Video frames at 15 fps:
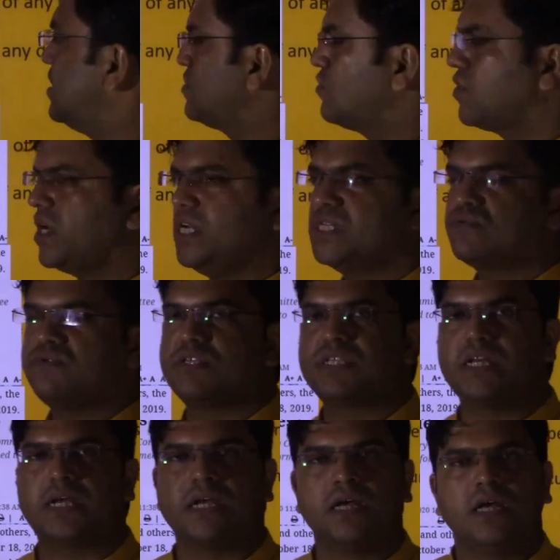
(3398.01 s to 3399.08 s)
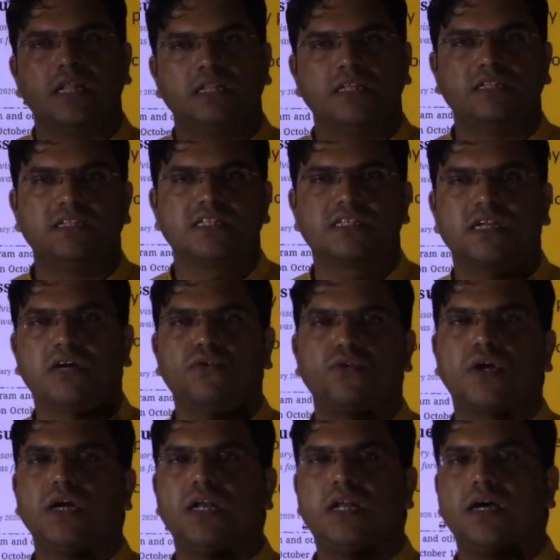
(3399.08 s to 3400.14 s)
So case was like that this
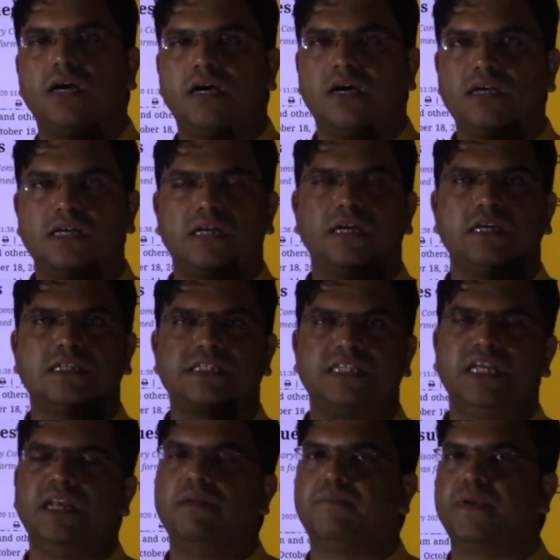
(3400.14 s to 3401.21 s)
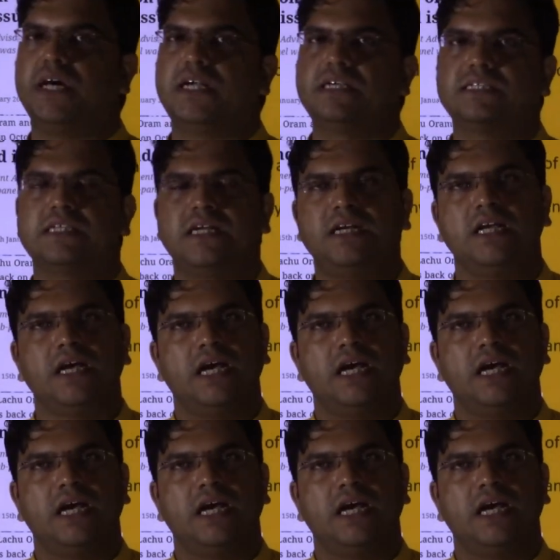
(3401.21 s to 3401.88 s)
Rourkela steel plants, right,